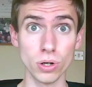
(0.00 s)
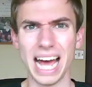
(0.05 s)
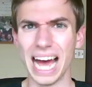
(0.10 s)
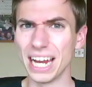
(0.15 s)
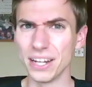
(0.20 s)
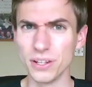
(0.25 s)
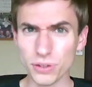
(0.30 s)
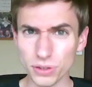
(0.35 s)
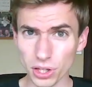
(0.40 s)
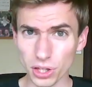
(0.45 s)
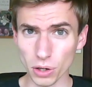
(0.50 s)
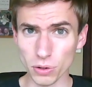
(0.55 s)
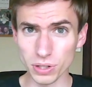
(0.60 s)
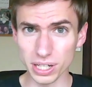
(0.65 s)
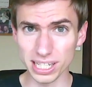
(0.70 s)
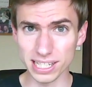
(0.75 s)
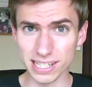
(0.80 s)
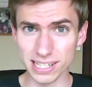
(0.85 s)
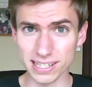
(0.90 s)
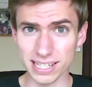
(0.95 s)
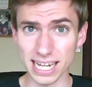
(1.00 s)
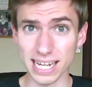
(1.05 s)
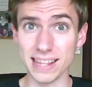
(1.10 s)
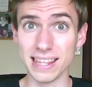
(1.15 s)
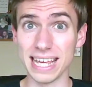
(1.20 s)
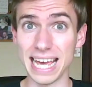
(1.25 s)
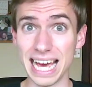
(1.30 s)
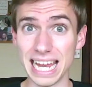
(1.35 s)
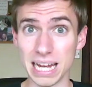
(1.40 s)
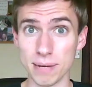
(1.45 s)
And you don't need to say
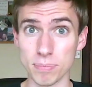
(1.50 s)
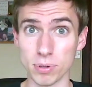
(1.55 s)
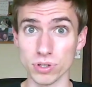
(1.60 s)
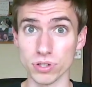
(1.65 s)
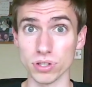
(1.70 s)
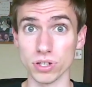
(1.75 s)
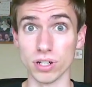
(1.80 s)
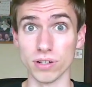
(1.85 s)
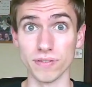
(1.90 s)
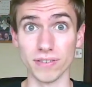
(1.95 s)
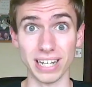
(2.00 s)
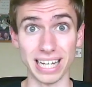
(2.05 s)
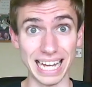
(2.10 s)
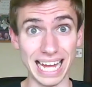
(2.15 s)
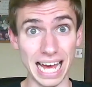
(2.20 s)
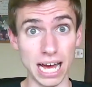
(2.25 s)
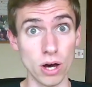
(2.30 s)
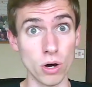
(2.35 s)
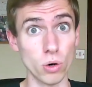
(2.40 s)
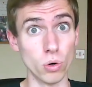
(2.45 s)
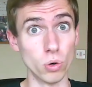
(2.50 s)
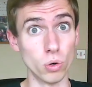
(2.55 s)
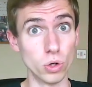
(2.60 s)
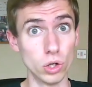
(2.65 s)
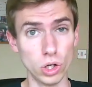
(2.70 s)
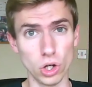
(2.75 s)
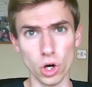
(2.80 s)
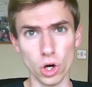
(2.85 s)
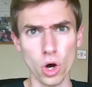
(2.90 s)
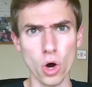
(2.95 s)
the l apostrophe, la or
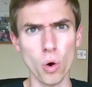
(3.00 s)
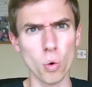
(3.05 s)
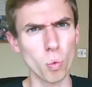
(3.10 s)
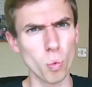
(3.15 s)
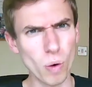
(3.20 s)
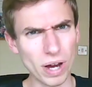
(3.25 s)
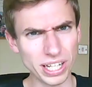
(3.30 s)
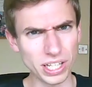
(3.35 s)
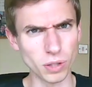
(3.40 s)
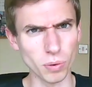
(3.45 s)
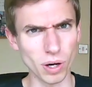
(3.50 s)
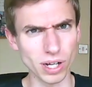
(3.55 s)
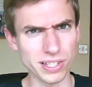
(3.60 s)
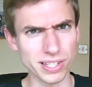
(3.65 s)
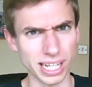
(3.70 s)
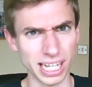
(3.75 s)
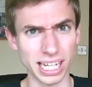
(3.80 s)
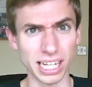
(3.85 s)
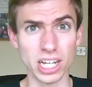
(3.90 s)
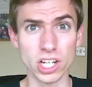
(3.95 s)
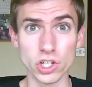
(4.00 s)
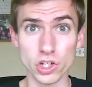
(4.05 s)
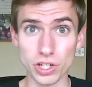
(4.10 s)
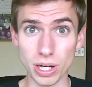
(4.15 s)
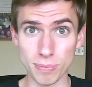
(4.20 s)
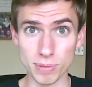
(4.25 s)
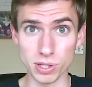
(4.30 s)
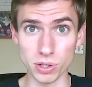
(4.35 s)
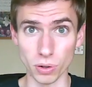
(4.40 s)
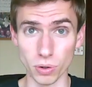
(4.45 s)
le when you are saying
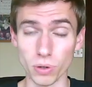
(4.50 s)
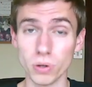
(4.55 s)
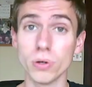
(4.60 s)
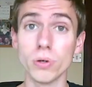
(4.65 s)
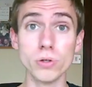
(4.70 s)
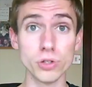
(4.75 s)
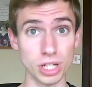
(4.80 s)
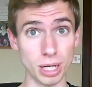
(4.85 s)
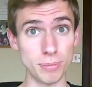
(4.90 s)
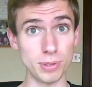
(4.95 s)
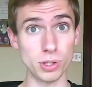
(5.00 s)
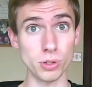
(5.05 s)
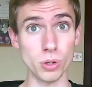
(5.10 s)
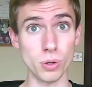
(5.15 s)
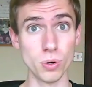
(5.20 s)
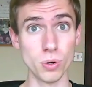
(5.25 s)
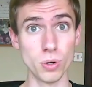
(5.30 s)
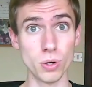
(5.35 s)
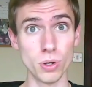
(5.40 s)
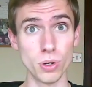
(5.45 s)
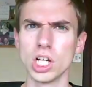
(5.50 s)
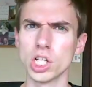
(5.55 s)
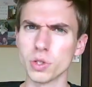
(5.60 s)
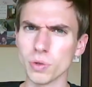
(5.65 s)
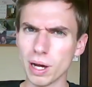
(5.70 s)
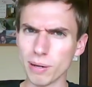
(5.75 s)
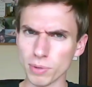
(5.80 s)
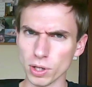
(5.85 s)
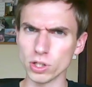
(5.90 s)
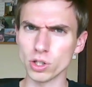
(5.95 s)
j'habite en or j'habite au.
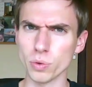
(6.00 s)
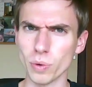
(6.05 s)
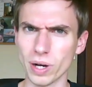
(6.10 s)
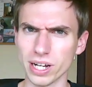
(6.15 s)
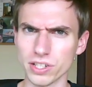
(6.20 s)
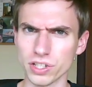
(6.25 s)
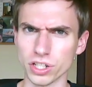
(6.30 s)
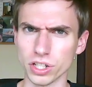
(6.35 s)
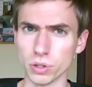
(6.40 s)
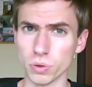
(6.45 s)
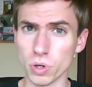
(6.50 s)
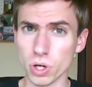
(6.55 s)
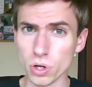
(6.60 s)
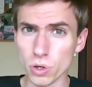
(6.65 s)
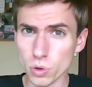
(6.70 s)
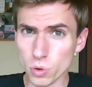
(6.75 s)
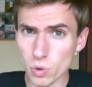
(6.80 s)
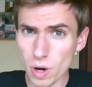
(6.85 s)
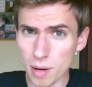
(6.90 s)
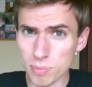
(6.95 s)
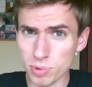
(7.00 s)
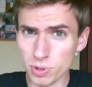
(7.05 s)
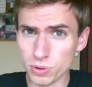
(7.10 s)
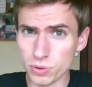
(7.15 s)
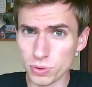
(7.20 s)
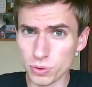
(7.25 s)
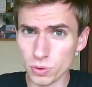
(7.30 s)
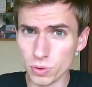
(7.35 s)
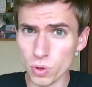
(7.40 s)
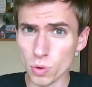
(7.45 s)
So I'm going to ask you, où
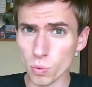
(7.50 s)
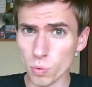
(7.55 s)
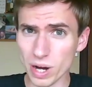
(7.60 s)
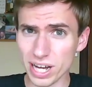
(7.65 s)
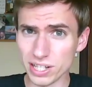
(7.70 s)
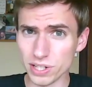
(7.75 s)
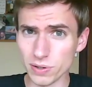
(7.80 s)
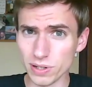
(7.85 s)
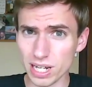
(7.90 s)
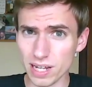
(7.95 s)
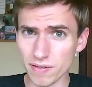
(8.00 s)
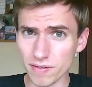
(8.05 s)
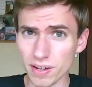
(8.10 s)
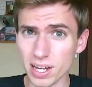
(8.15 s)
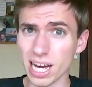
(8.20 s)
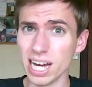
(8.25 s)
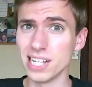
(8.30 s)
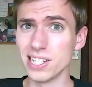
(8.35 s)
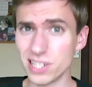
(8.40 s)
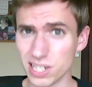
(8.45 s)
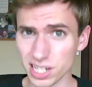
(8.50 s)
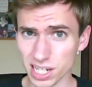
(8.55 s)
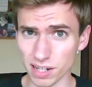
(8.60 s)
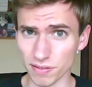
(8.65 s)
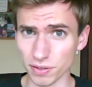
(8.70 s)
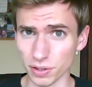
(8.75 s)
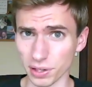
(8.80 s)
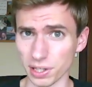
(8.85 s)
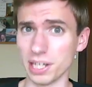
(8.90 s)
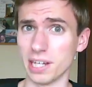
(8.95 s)
habites-tu, where do you live, and see
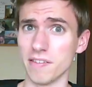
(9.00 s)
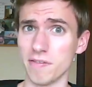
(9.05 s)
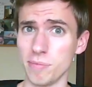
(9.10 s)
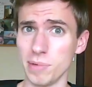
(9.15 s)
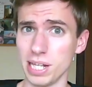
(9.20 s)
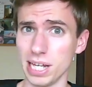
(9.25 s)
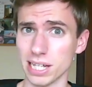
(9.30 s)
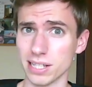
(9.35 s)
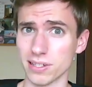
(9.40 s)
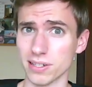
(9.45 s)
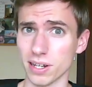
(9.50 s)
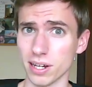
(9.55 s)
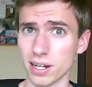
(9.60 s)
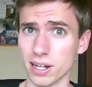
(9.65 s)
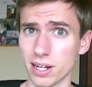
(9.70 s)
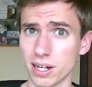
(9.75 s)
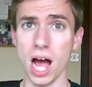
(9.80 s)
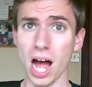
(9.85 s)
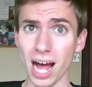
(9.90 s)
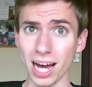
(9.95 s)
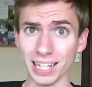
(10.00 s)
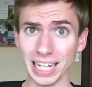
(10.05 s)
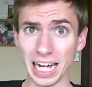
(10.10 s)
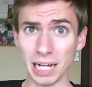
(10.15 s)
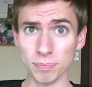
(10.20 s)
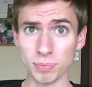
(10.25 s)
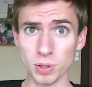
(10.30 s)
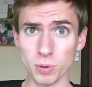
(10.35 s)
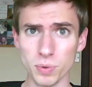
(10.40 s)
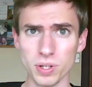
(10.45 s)
if you can give me the answer. I'll
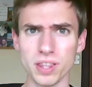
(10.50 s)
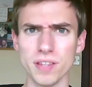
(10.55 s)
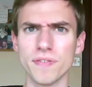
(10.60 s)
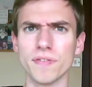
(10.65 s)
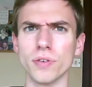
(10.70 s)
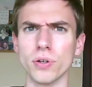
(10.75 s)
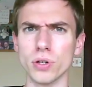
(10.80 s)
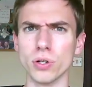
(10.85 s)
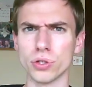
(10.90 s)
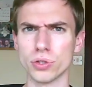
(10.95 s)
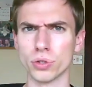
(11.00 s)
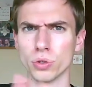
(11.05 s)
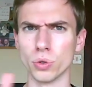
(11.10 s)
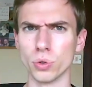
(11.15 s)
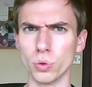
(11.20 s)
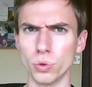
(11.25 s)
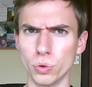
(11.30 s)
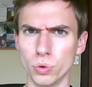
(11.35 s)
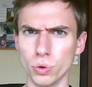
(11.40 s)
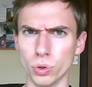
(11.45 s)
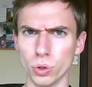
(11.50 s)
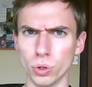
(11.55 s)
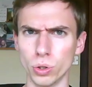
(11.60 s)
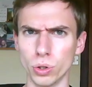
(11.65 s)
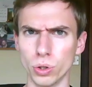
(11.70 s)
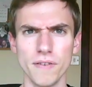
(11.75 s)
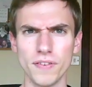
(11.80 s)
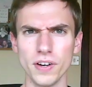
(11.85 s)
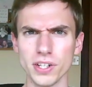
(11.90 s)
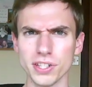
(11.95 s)
help you with the first de.
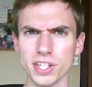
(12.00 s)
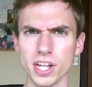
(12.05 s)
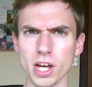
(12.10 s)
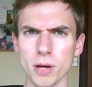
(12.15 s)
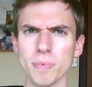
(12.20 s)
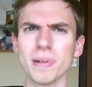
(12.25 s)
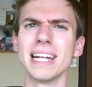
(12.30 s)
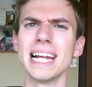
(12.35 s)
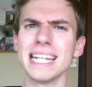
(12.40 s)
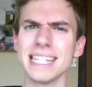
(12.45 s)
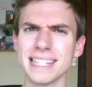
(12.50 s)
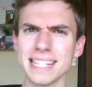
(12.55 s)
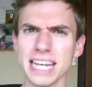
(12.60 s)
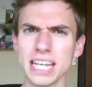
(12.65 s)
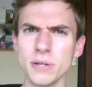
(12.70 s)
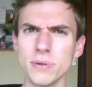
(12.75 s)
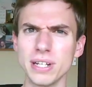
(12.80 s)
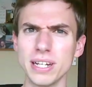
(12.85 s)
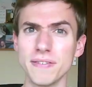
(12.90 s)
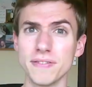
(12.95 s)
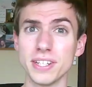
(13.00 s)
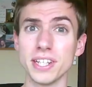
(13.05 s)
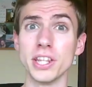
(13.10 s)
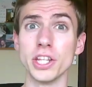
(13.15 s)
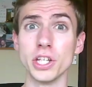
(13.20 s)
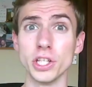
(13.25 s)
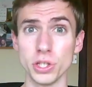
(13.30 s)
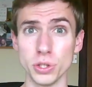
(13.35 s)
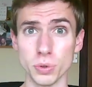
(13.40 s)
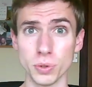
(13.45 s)
First up, let's say you lived in
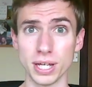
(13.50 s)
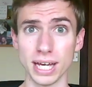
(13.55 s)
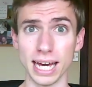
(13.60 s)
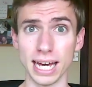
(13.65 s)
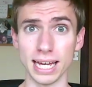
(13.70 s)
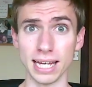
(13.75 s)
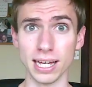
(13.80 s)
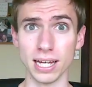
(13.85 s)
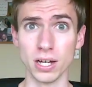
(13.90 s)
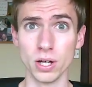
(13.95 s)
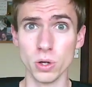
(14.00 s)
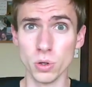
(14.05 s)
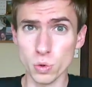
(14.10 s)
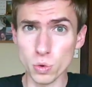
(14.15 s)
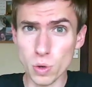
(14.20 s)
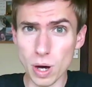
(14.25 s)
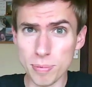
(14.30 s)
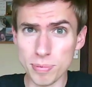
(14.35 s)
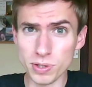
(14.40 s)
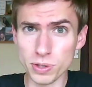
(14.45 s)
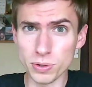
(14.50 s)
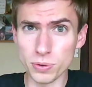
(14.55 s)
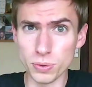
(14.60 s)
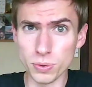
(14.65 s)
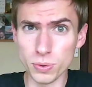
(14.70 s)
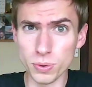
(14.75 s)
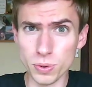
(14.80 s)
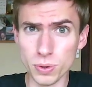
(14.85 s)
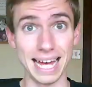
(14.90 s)
the UK. Où habites-tu?